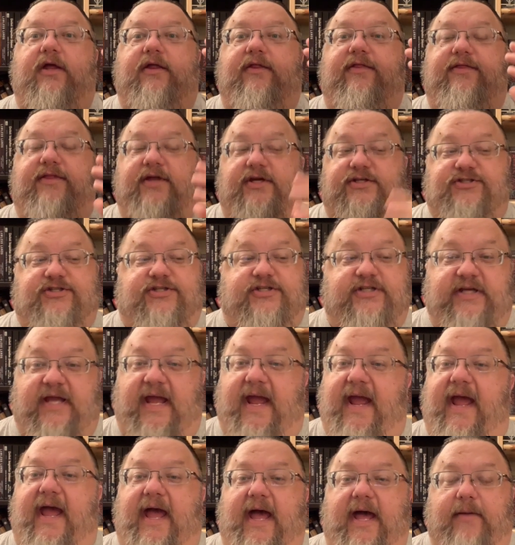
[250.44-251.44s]
The
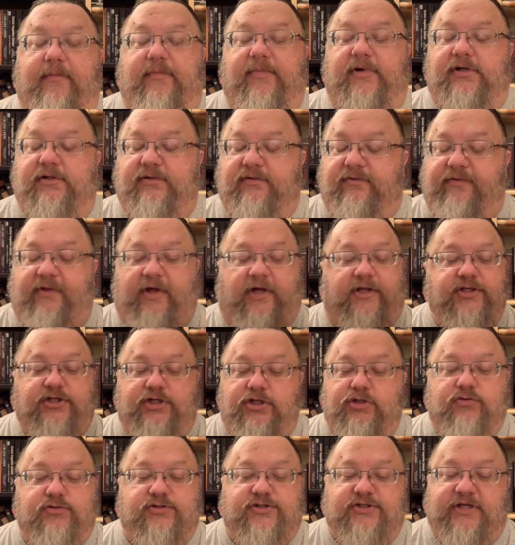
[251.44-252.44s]
scam, a
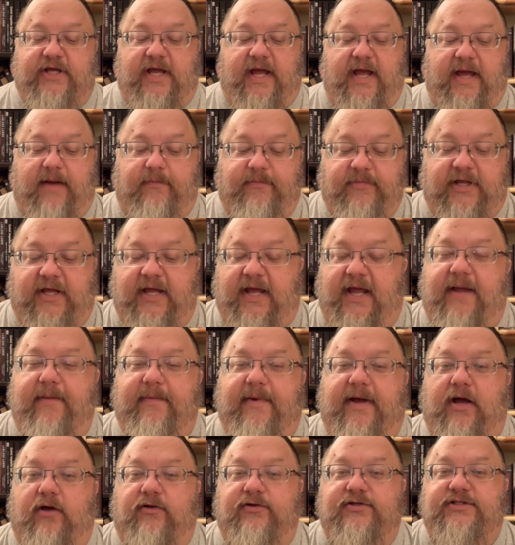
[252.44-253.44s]
new scam came
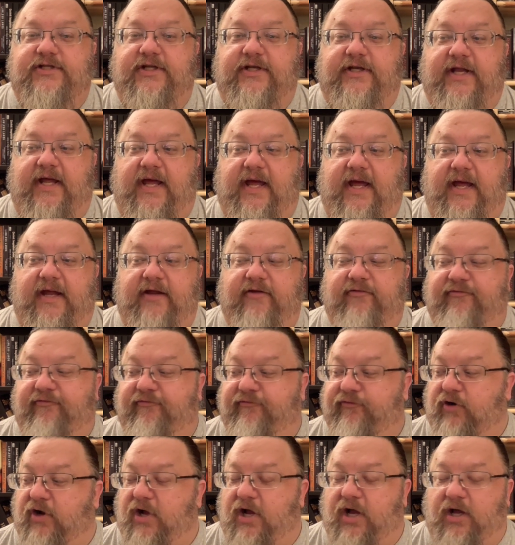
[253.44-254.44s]
out today
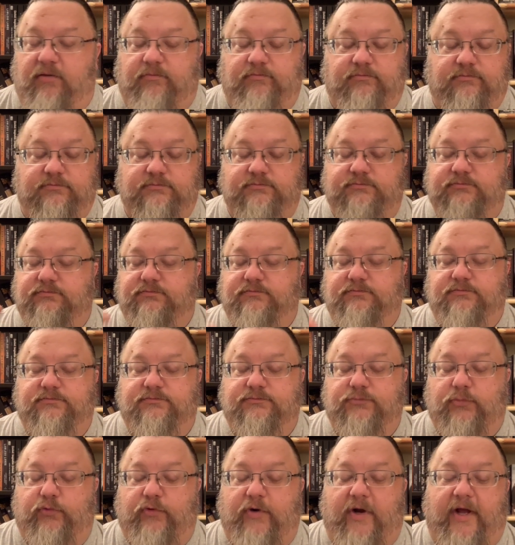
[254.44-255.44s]
from
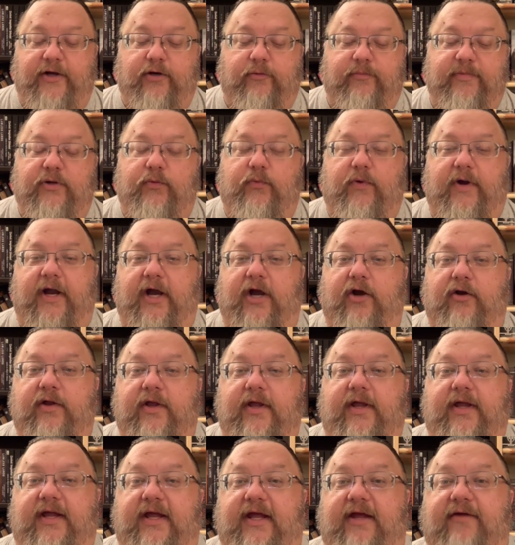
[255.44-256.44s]
Writer Beware.
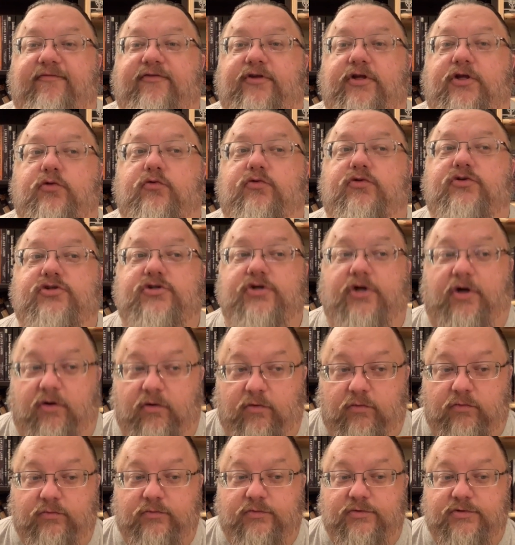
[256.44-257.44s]
If you
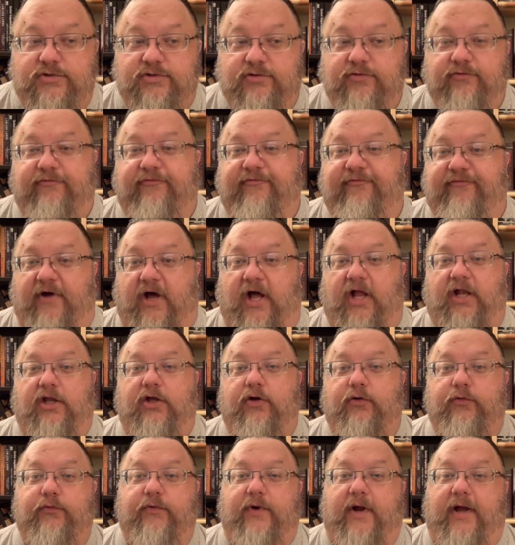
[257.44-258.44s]
don't
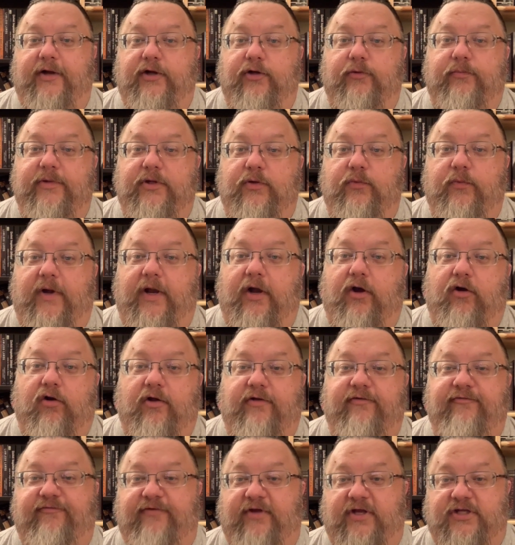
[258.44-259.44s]
follow Writer Beware
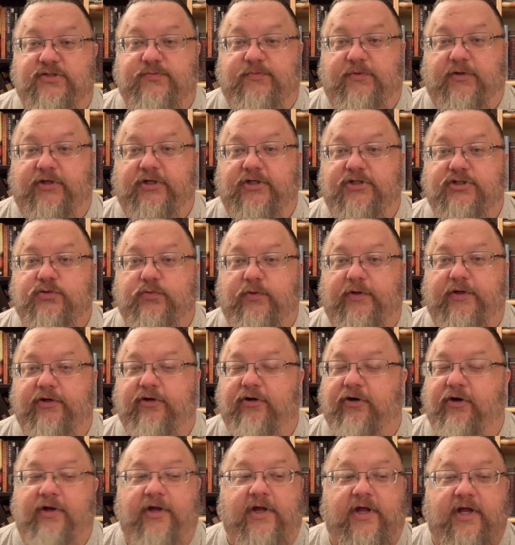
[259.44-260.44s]
on Facebook and
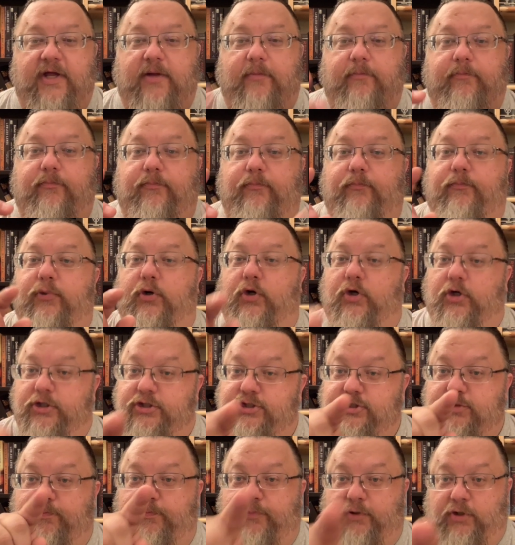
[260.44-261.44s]
Twitter,
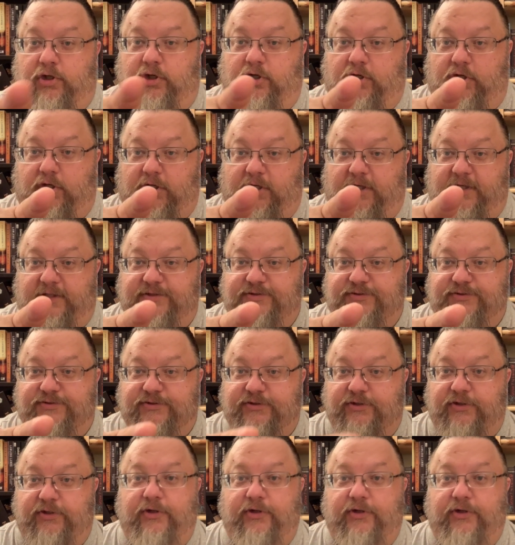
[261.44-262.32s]
push pause,